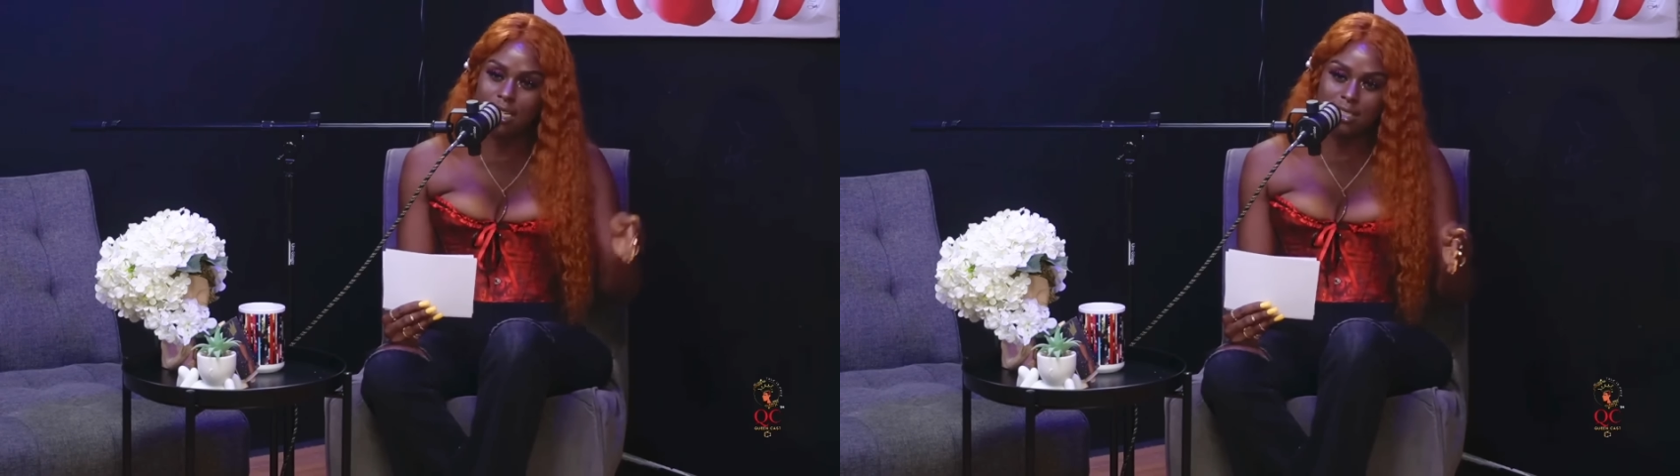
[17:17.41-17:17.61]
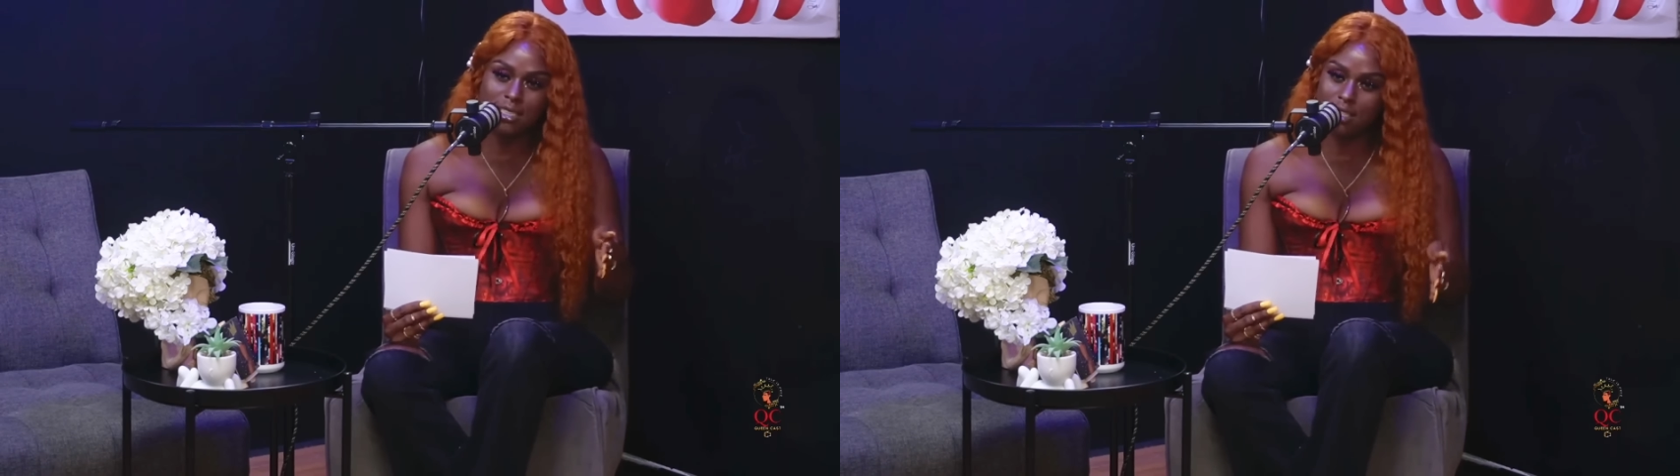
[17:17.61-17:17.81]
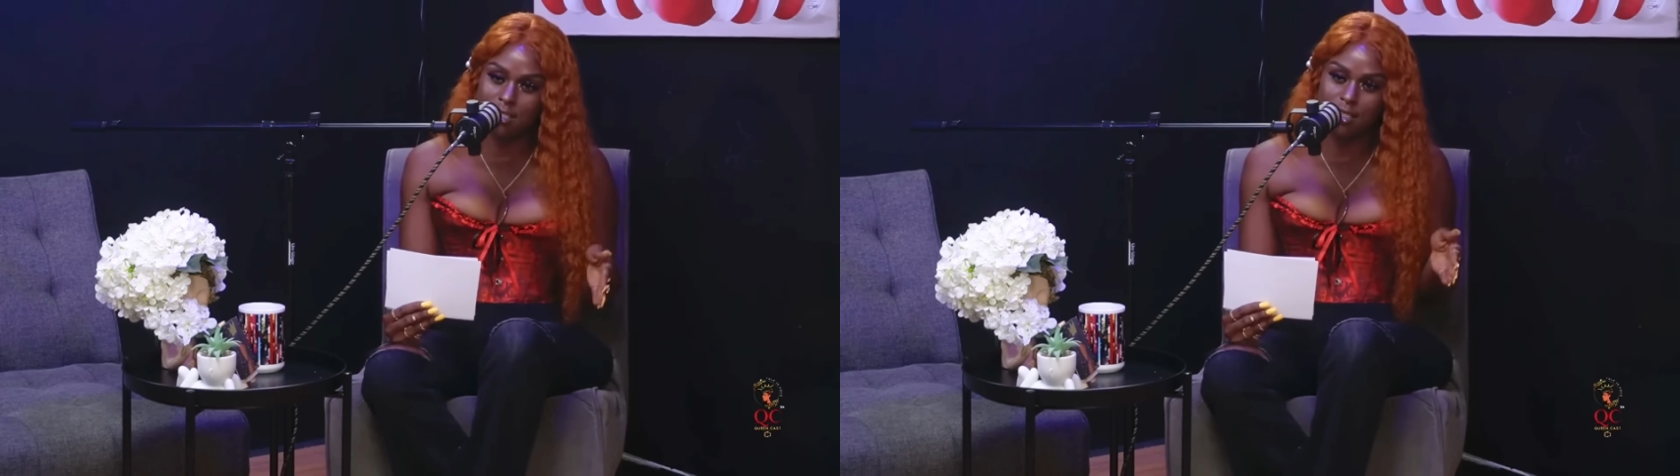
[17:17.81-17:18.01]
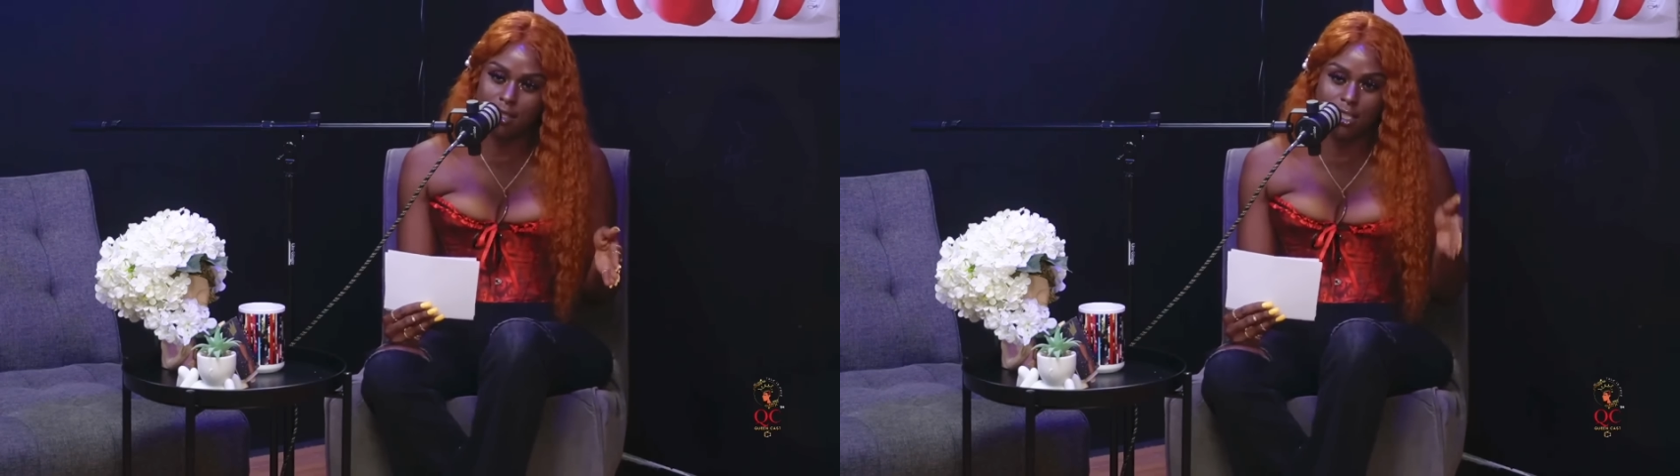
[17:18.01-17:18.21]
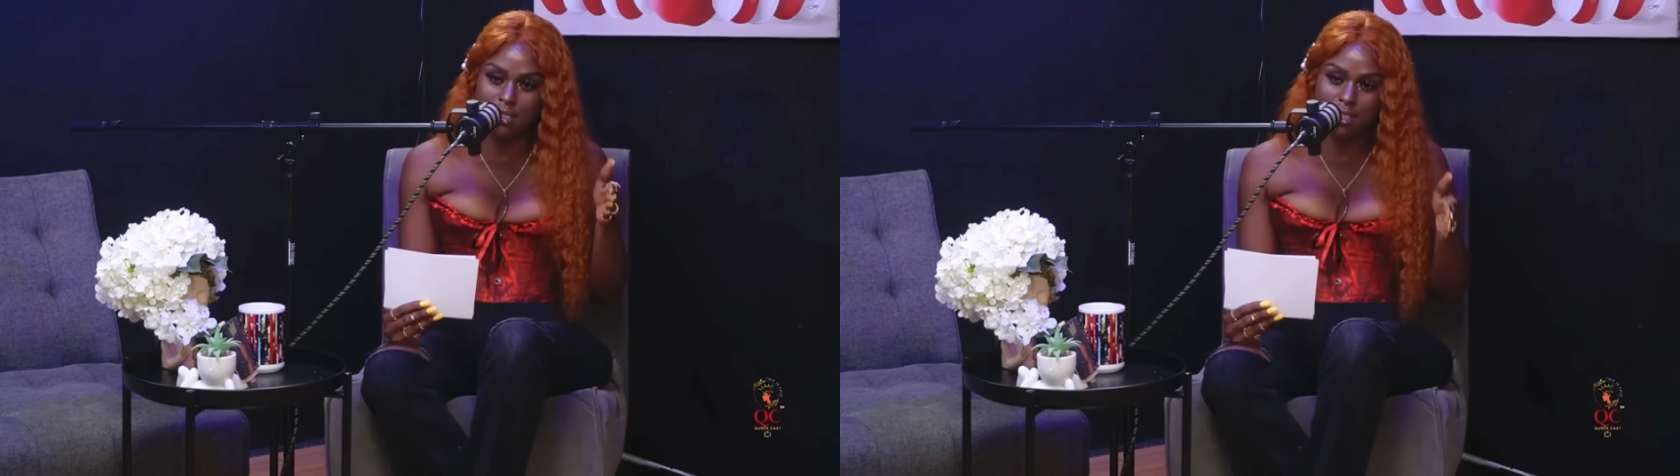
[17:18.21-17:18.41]
entered this,
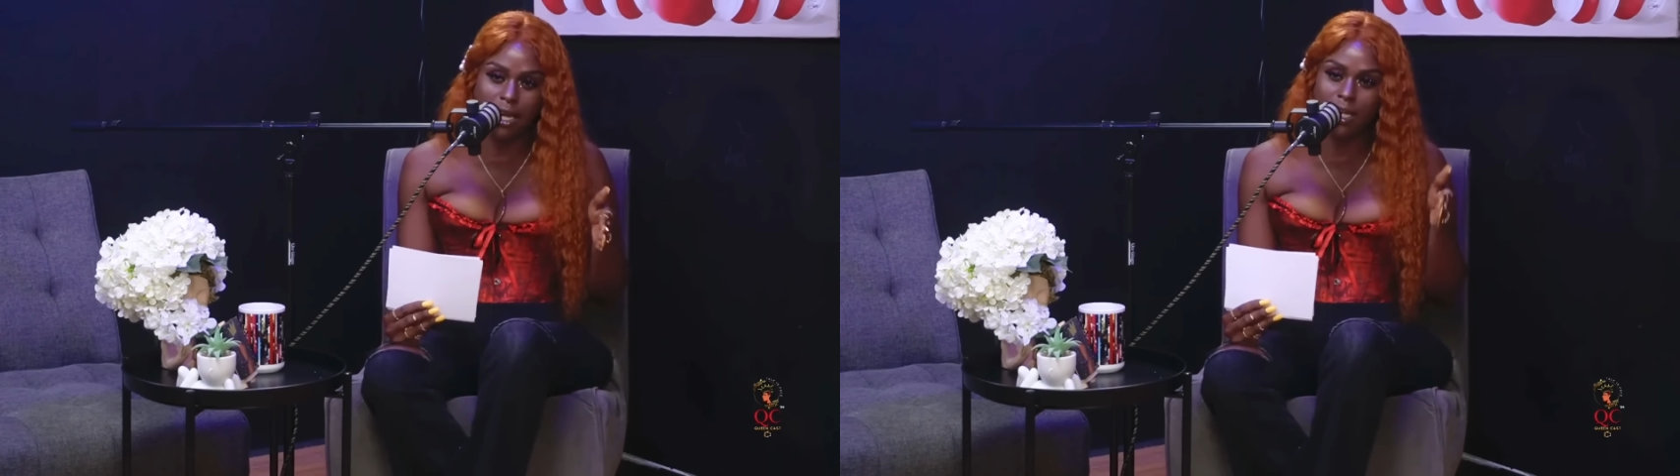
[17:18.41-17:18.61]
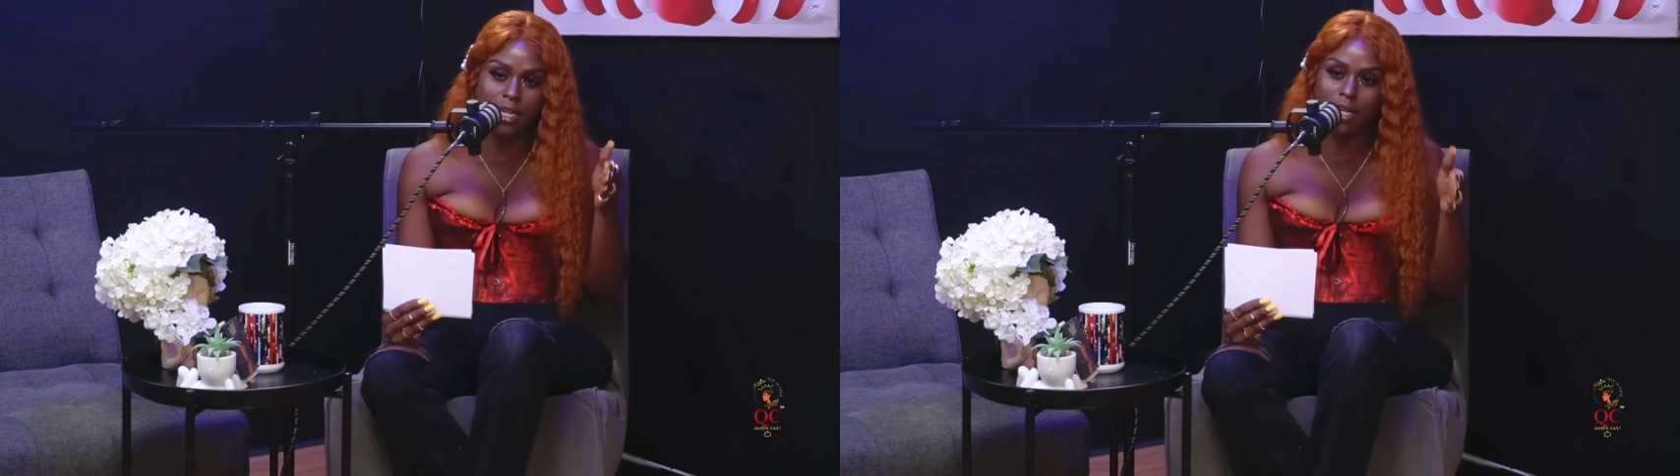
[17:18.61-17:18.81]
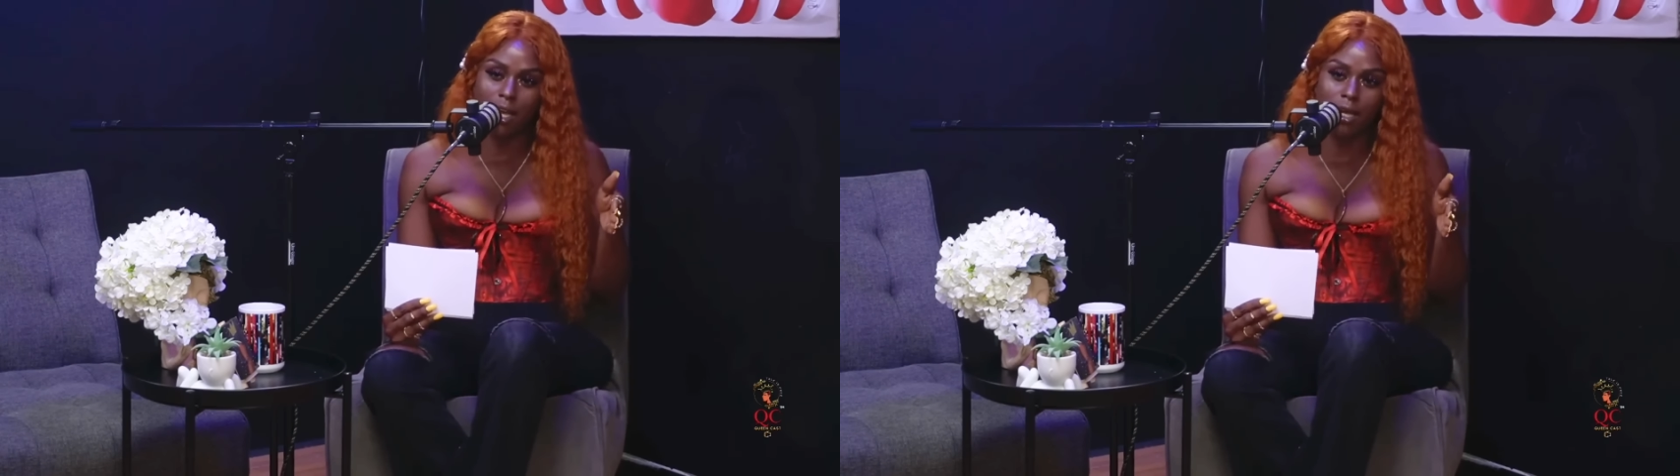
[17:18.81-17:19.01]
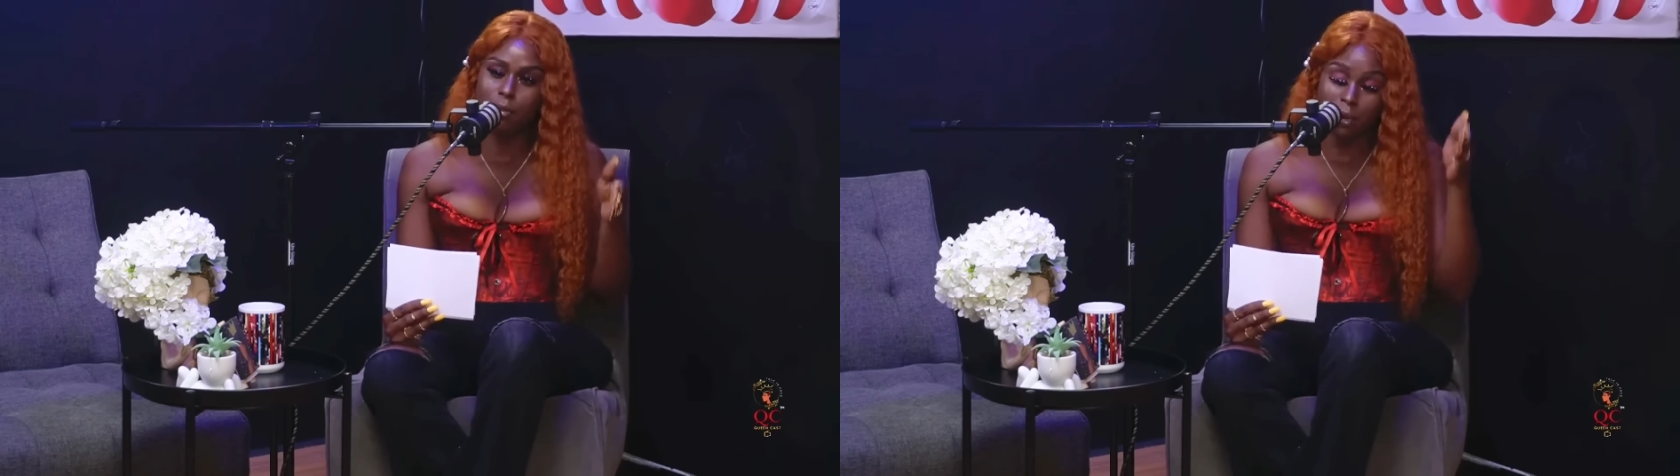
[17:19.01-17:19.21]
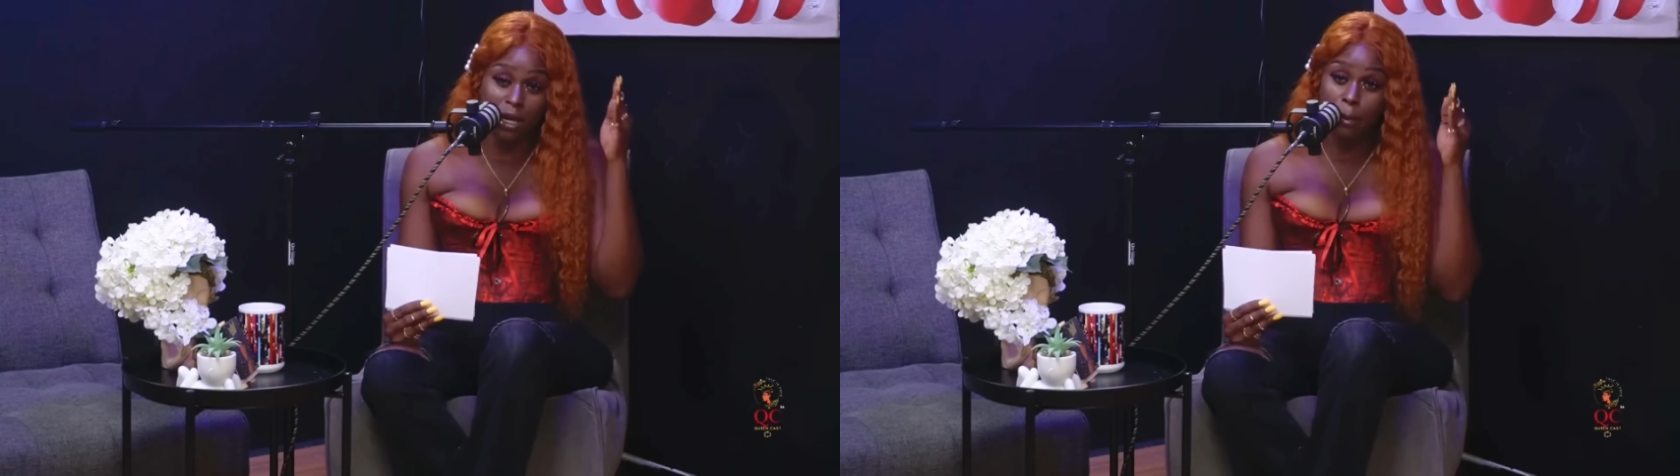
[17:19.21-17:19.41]
this dating game,